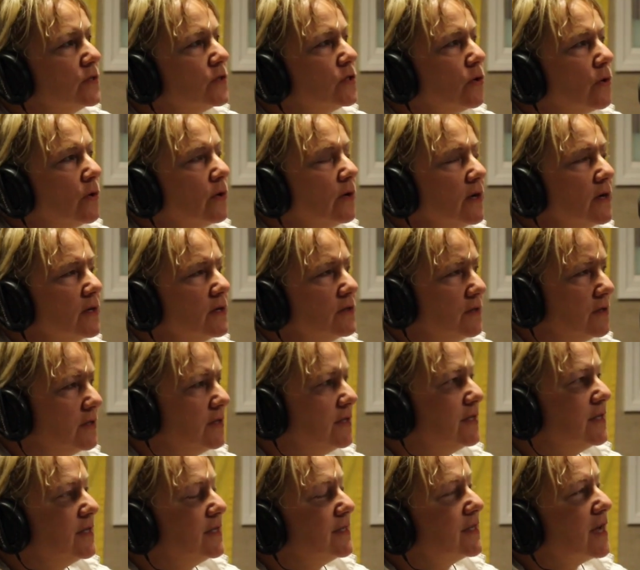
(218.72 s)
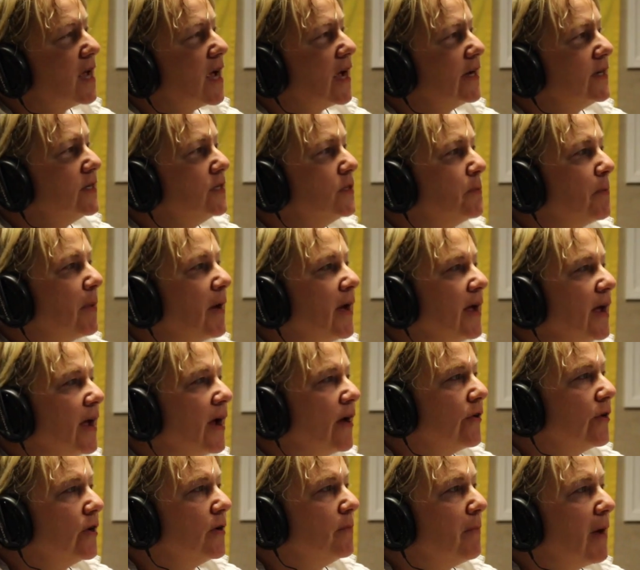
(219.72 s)
it's designed by
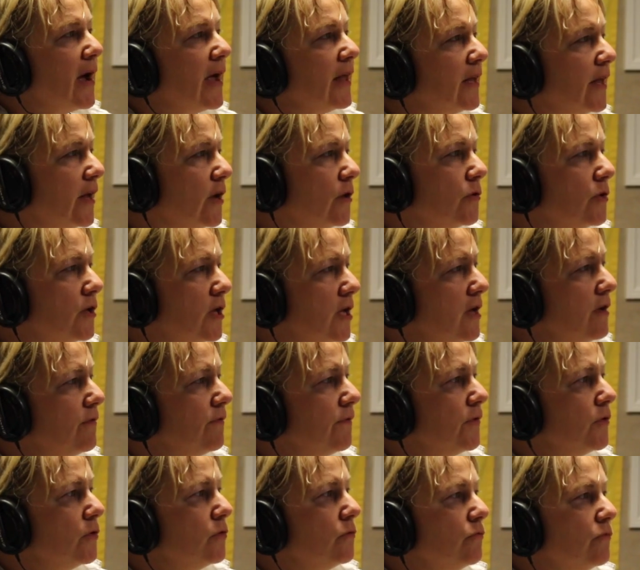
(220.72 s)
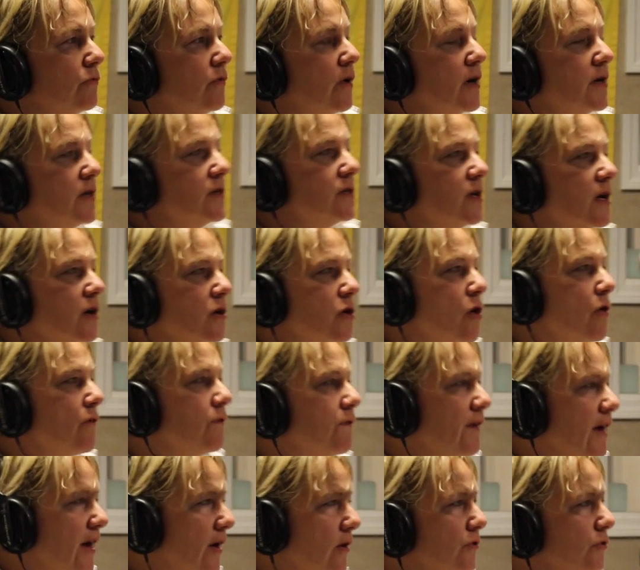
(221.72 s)
Erin Miley O'Keefe, who is a
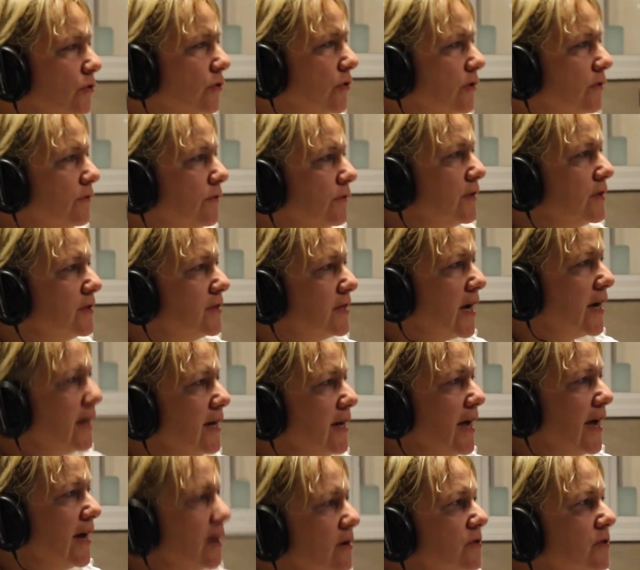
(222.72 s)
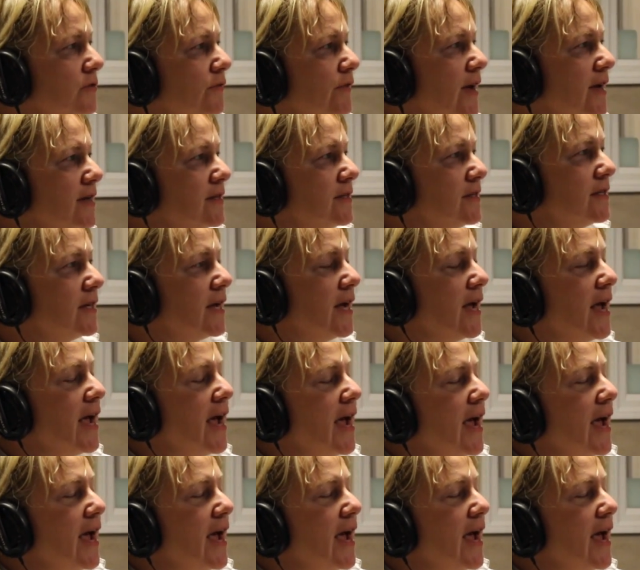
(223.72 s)
co-founder of the Tiny House Fest,